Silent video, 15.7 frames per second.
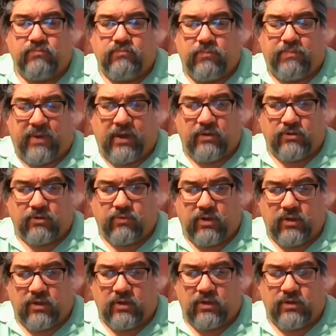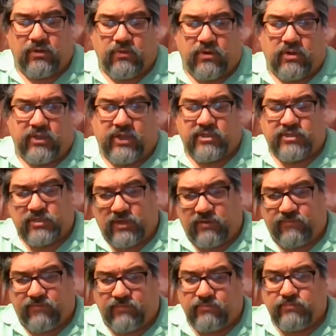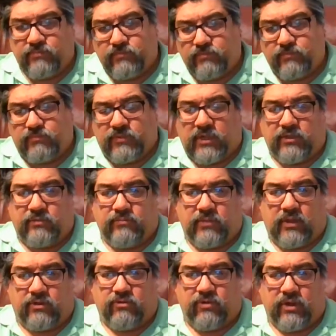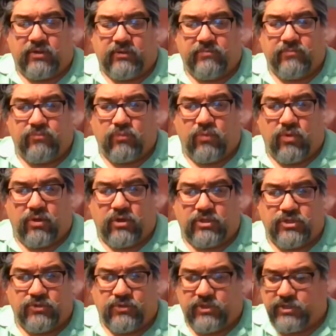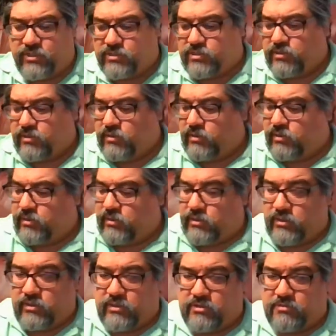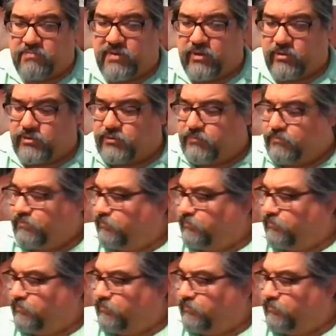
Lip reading: preparing the grill and doing all that stuff. I'll drink one or two of these beers.